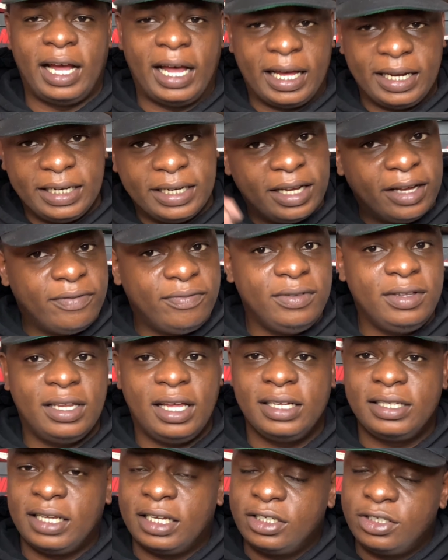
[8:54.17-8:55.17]
I definitely
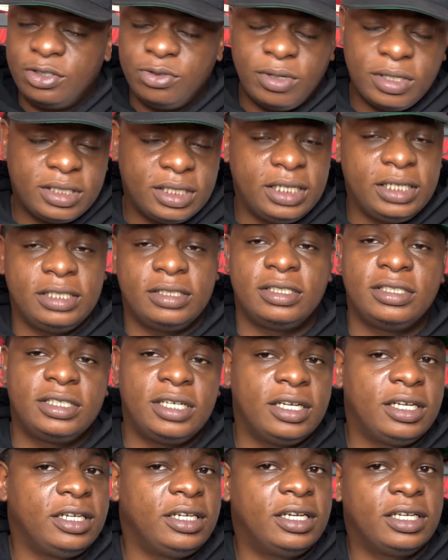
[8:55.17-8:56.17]
like that shoe. I think the
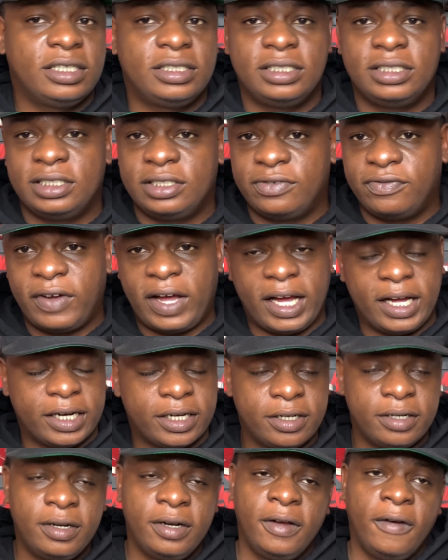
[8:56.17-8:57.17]
Chunky Dunkies is
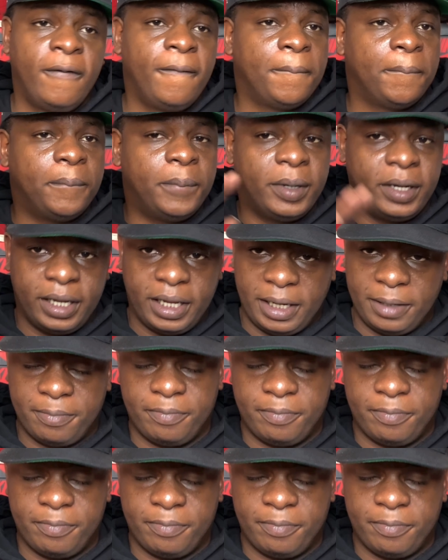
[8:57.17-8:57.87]
fire. But